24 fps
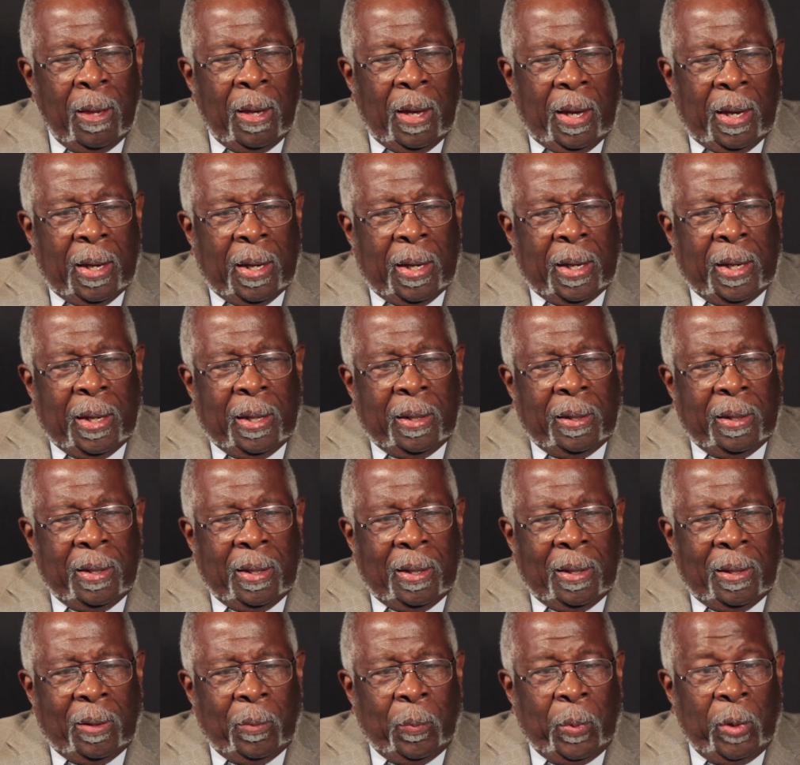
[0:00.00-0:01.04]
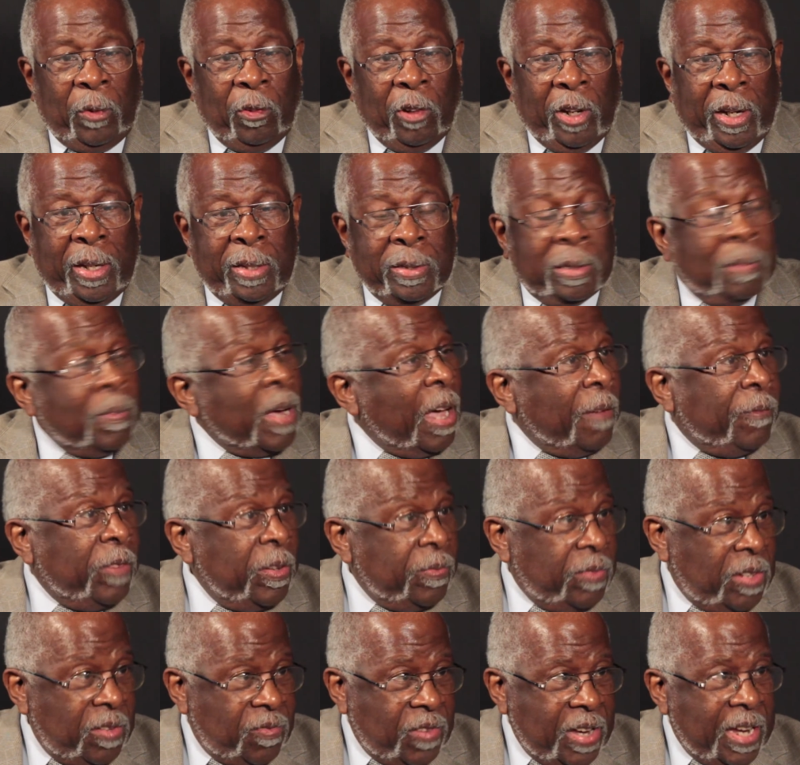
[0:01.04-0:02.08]
and we raised about
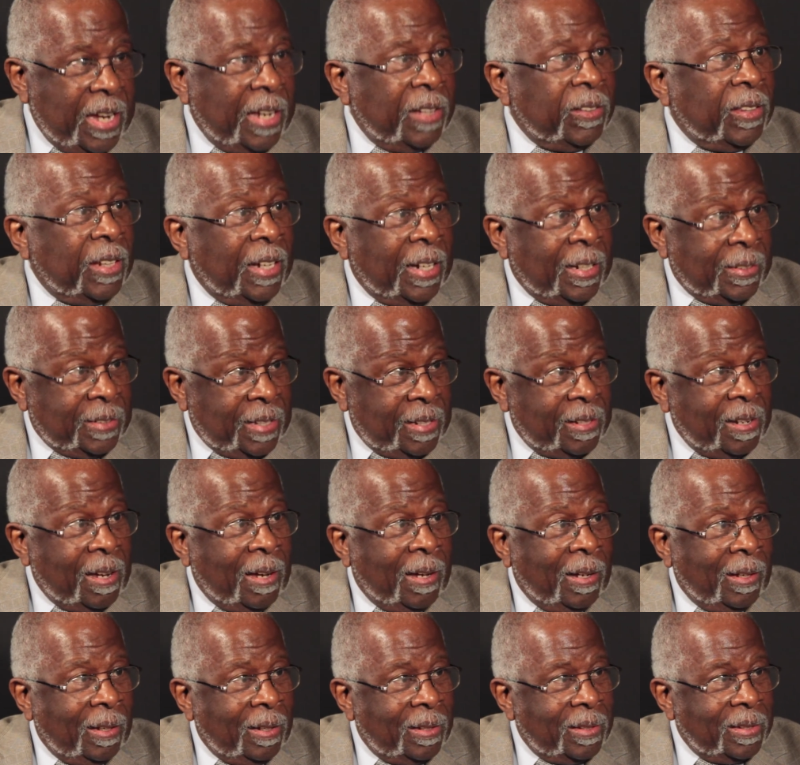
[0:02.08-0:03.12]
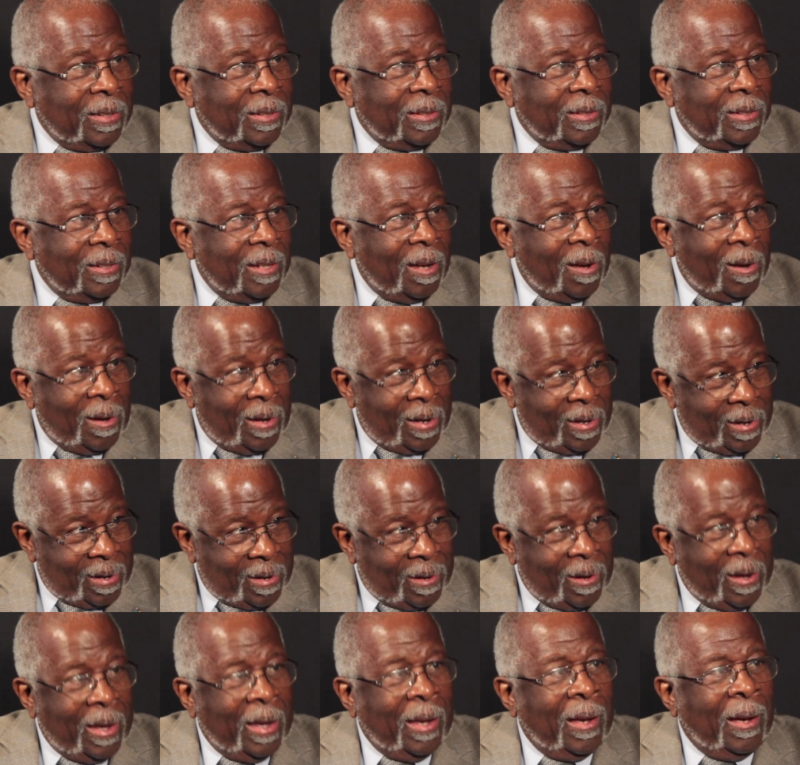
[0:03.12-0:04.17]
$55,000
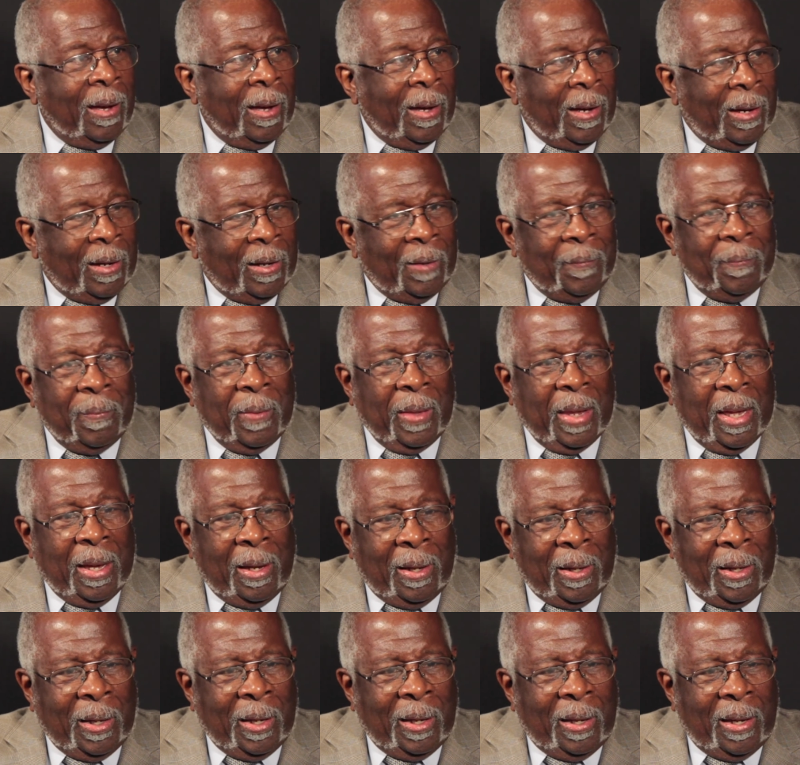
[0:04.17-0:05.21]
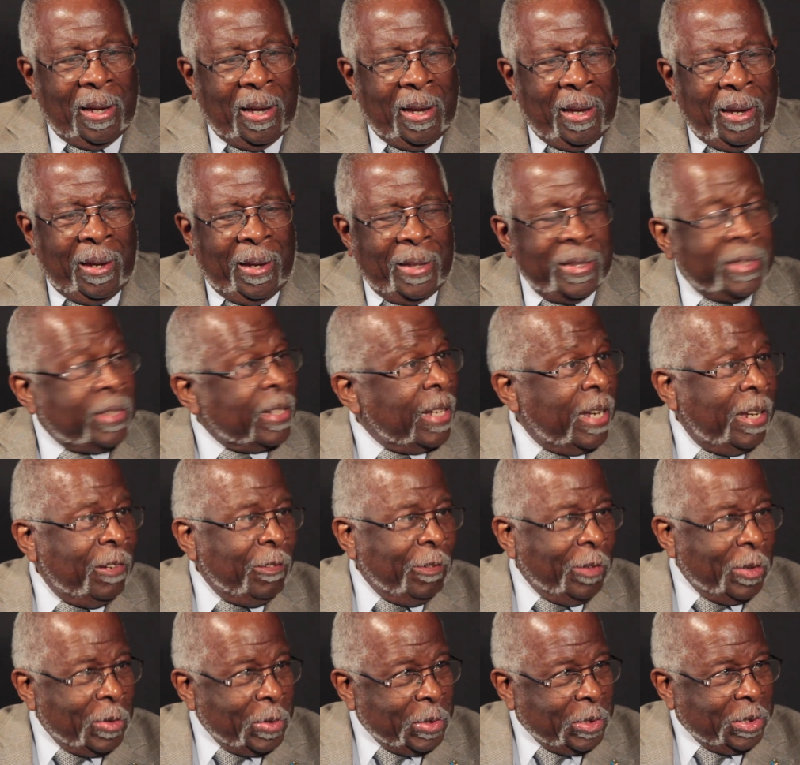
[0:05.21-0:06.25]
as a
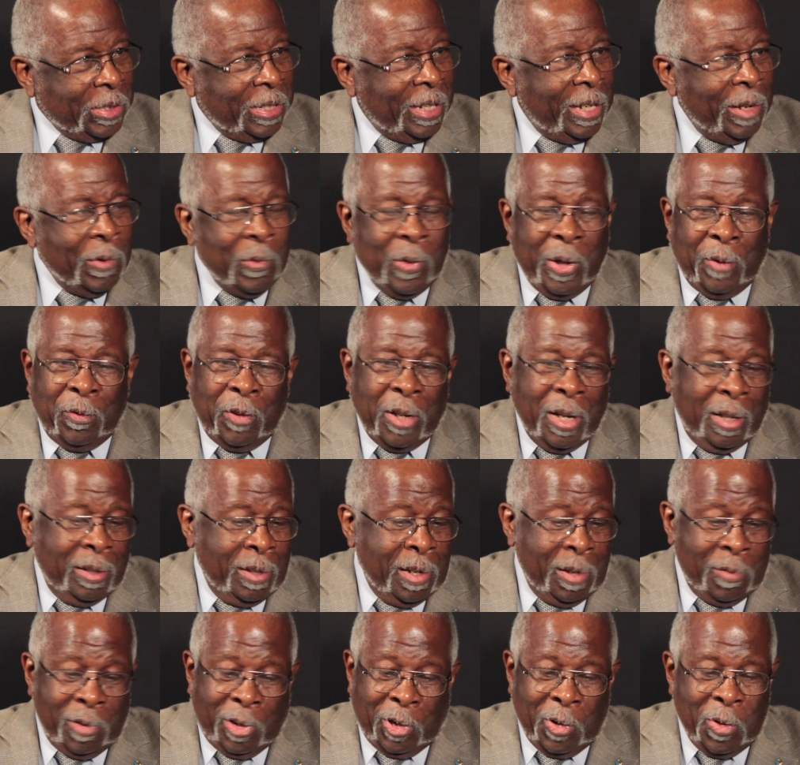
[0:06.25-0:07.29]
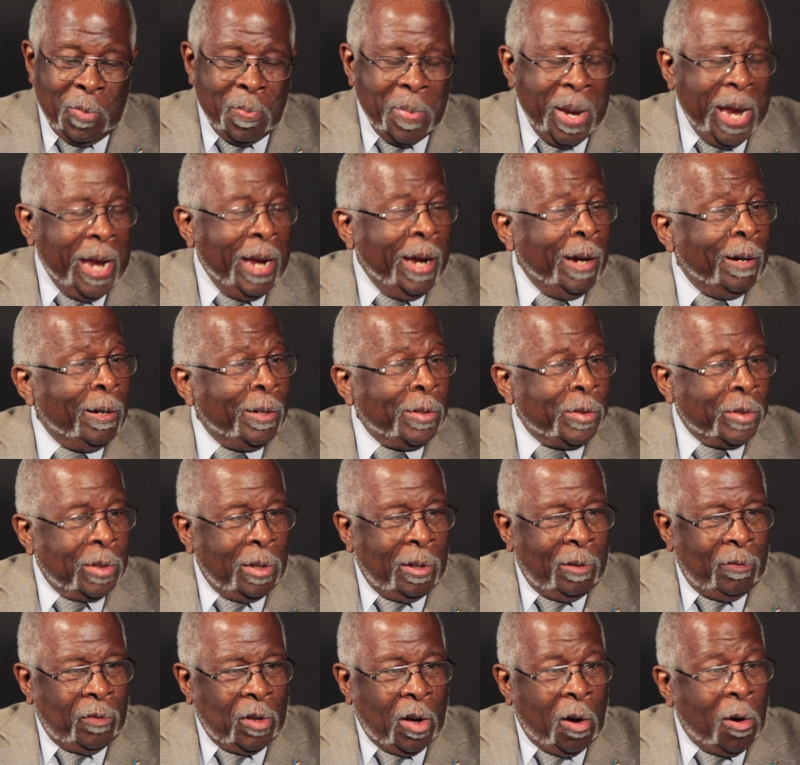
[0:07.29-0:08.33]
roastie. We've done the two mayors
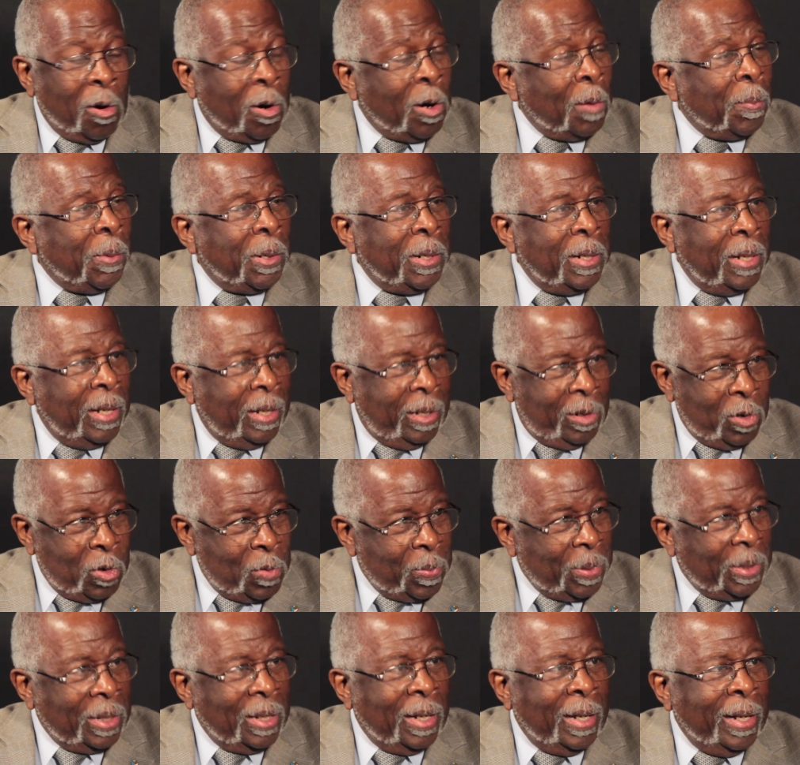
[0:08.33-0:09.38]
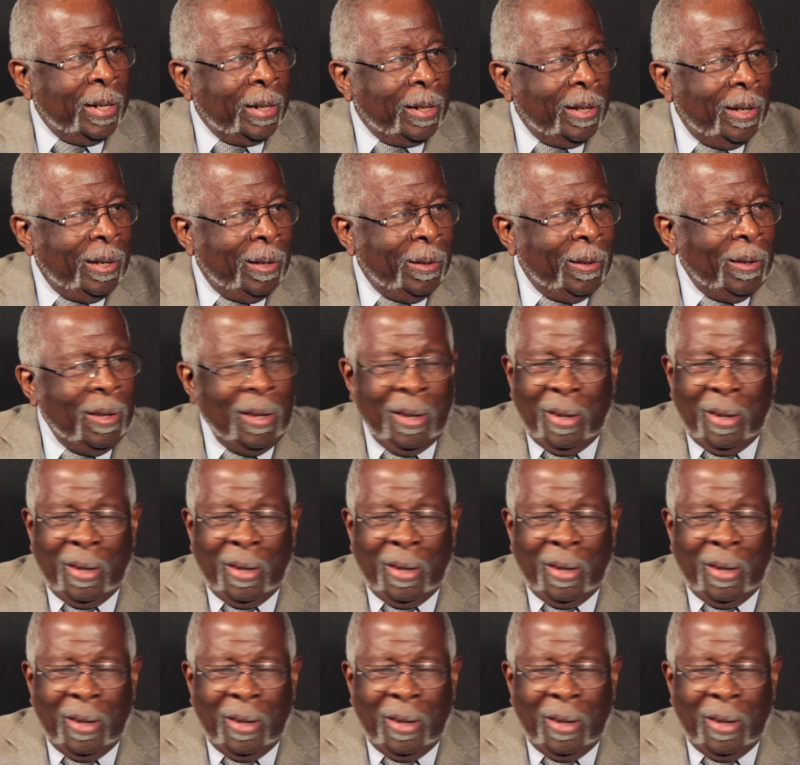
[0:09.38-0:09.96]
of Auburn and Opelika,